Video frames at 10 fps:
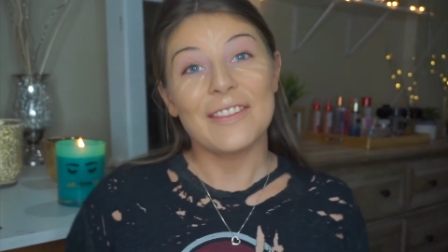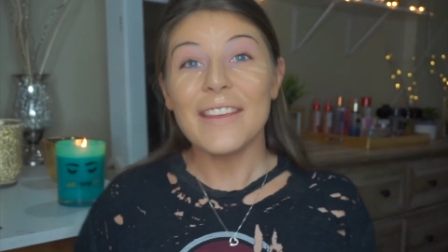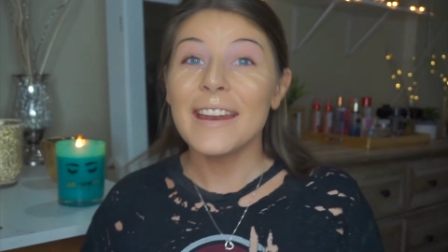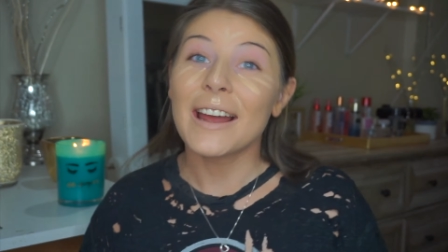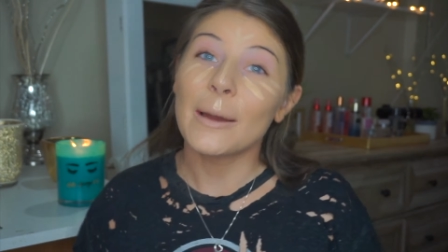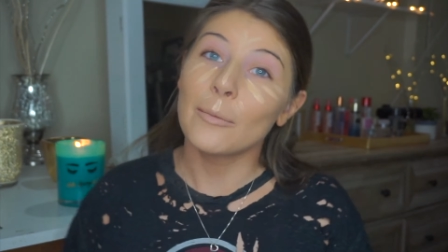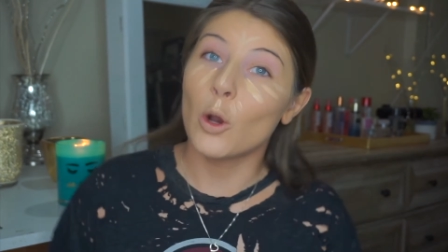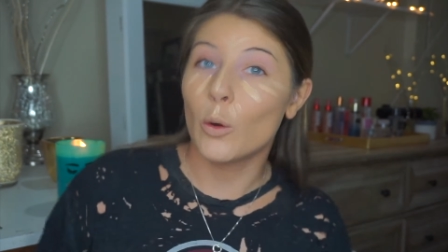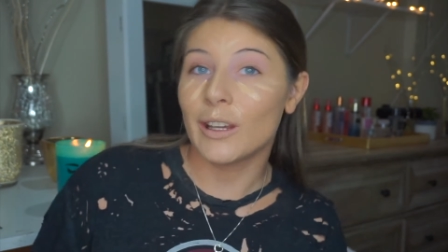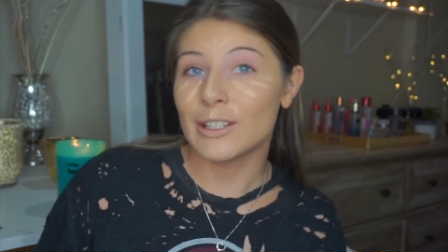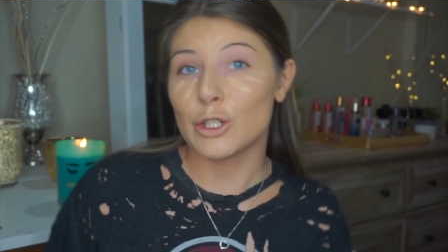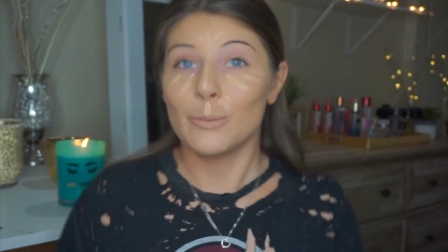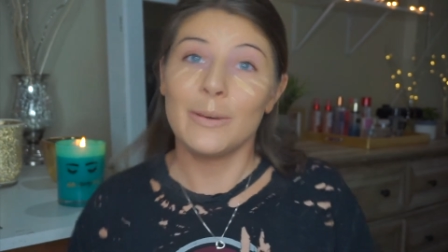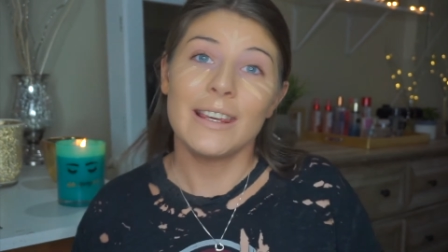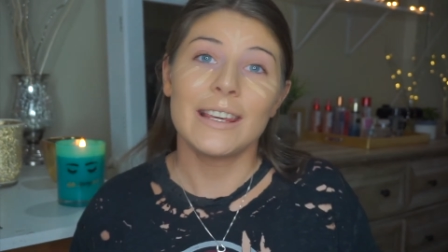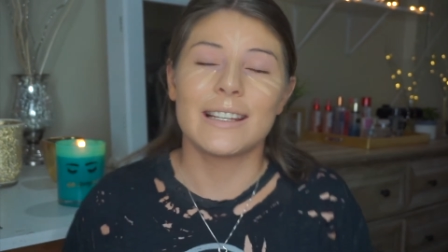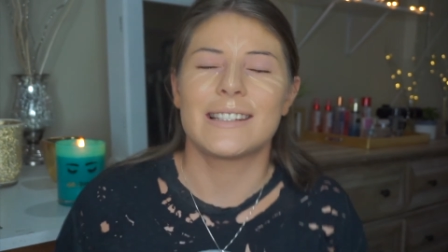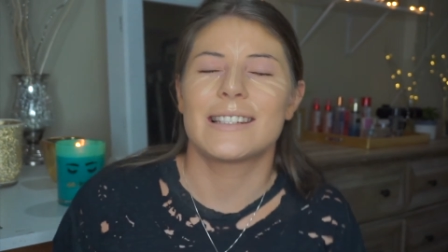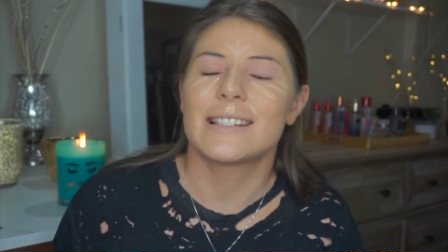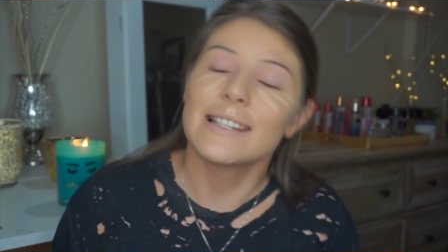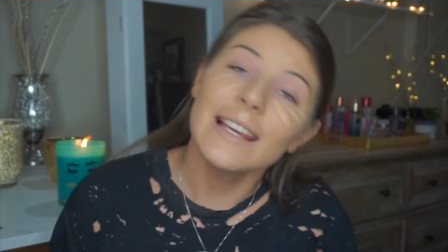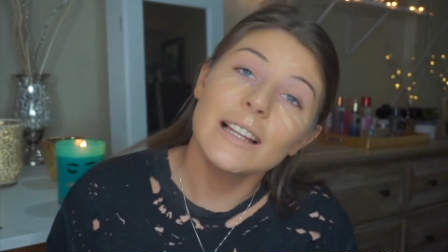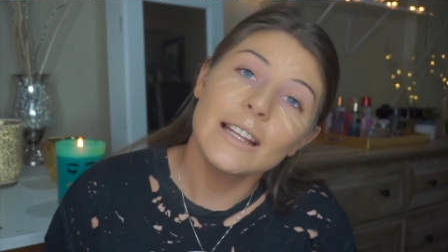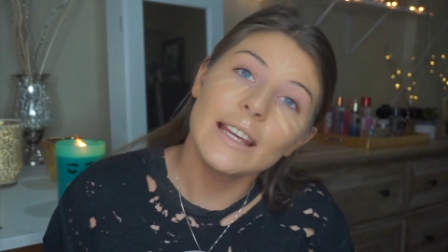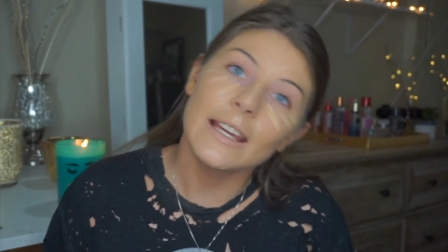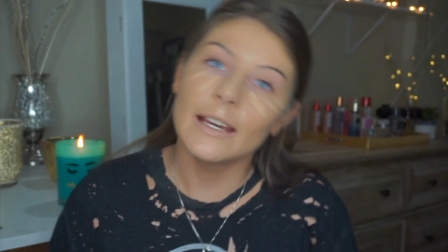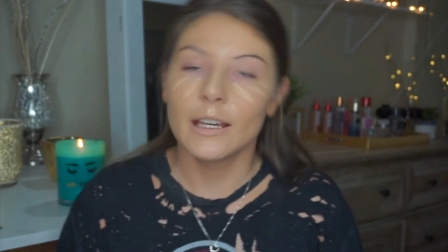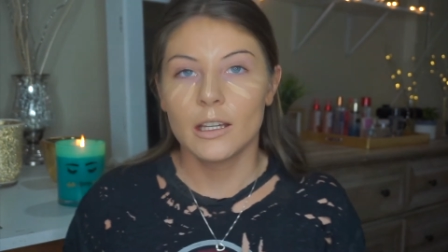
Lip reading: Then I'm going to be concealing.